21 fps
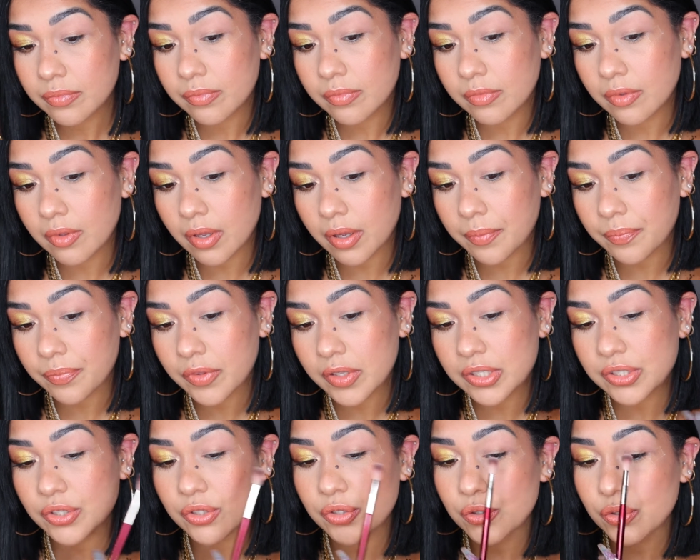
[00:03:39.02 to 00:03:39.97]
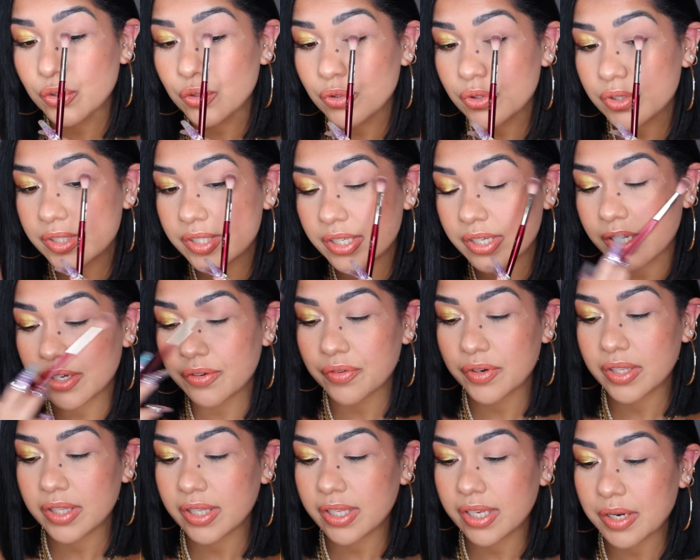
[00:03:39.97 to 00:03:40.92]
Okay, so you do see it
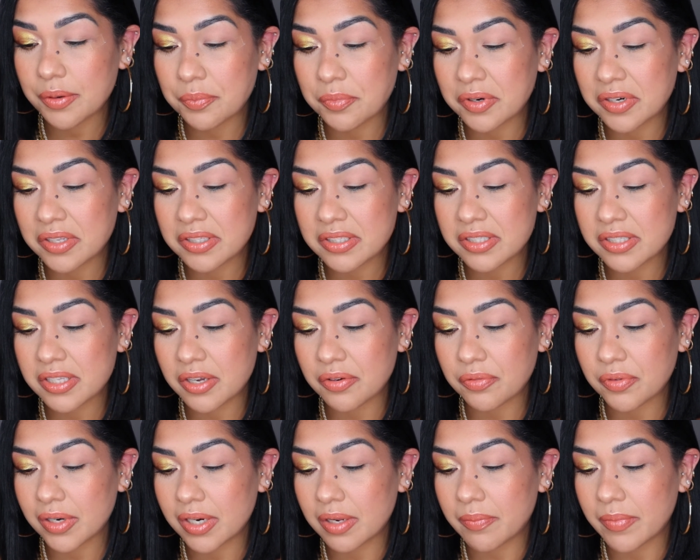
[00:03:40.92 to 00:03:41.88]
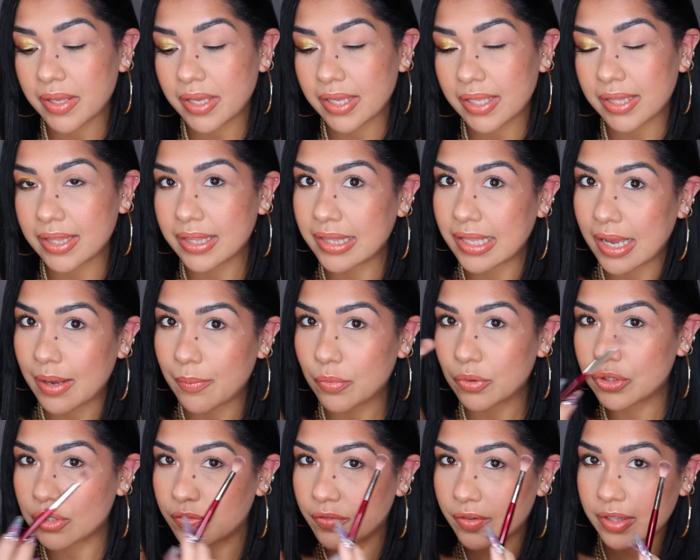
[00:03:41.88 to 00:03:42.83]
right there, but it's not really making that
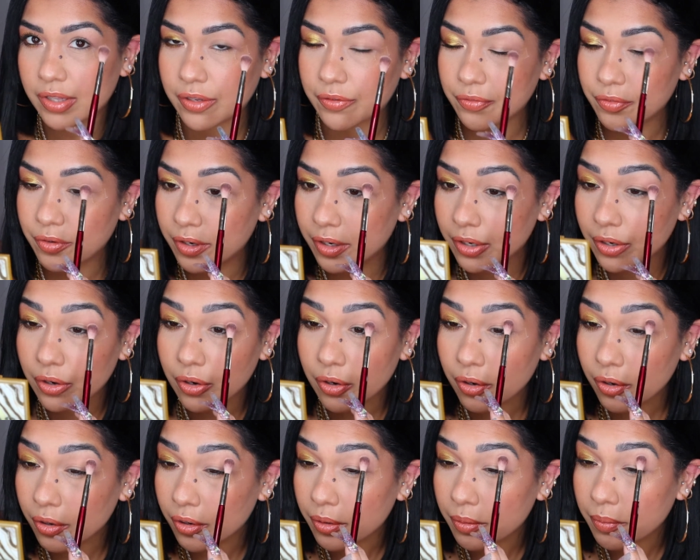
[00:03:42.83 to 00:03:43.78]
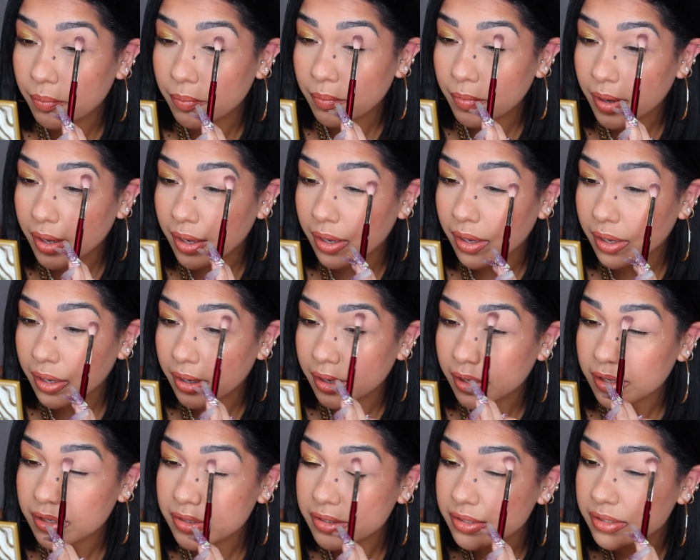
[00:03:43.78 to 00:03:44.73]
much of a difference on
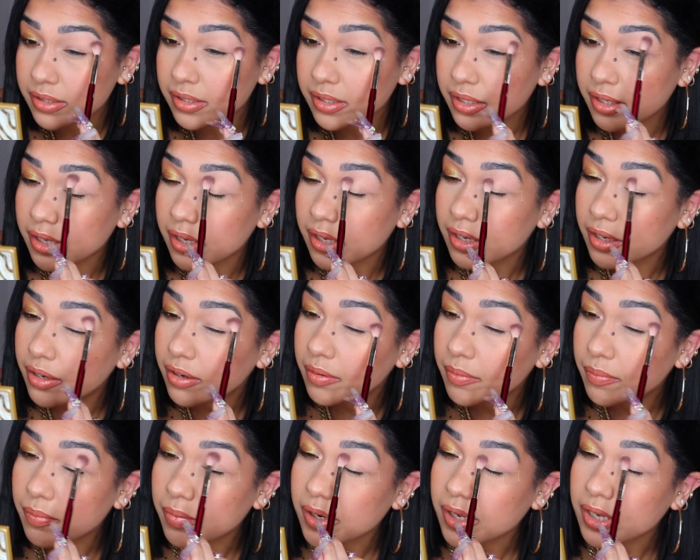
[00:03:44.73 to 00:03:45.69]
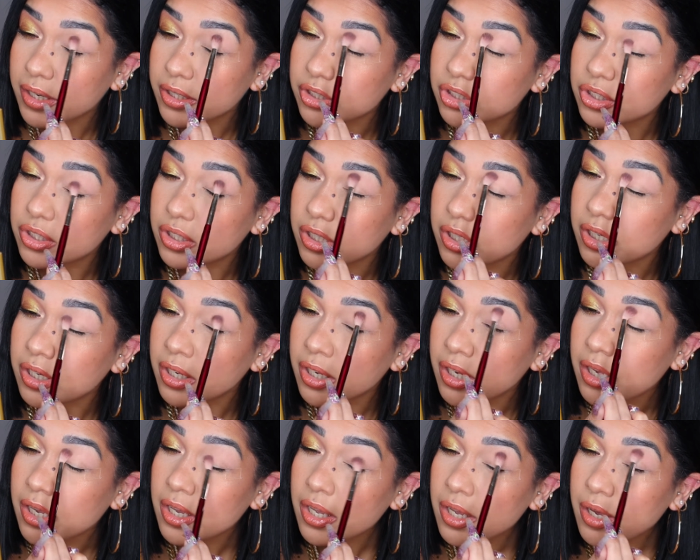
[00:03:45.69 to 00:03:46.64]
my skin complexion.
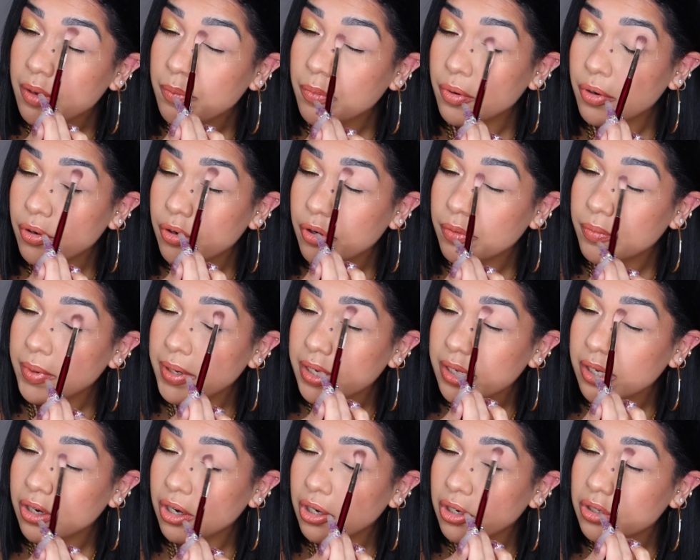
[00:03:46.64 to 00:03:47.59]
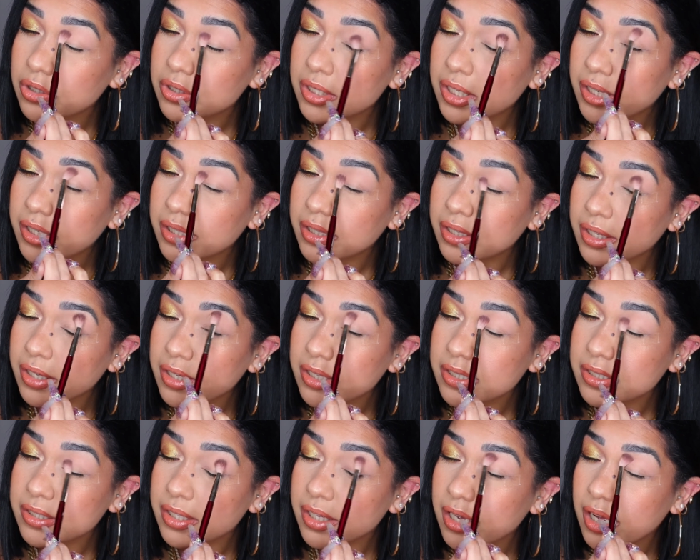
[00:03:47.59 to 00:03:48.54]
But normally colors like
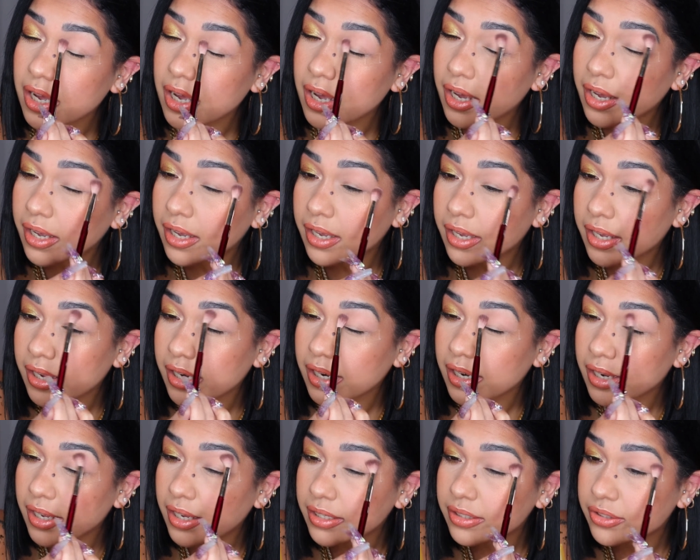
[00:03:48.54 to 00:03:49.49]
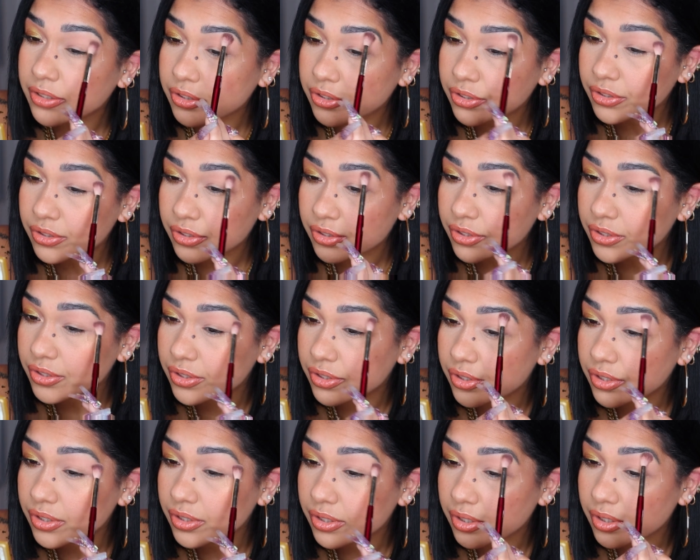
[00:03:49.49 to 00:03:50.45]
this, I like to
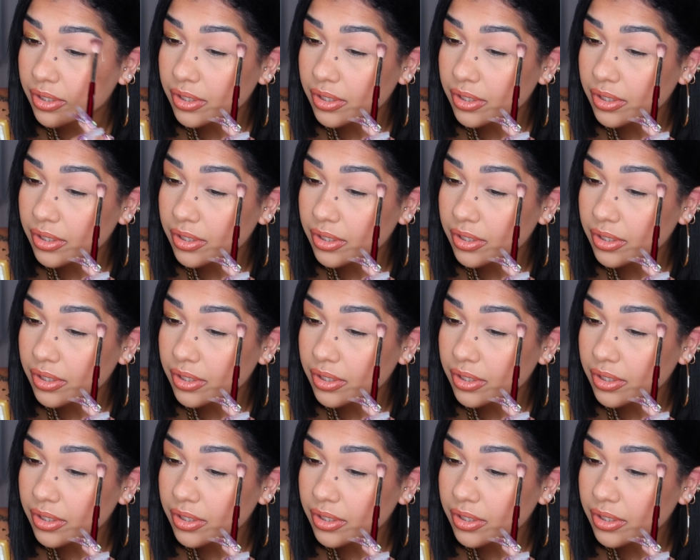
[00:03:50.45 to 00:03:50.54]
just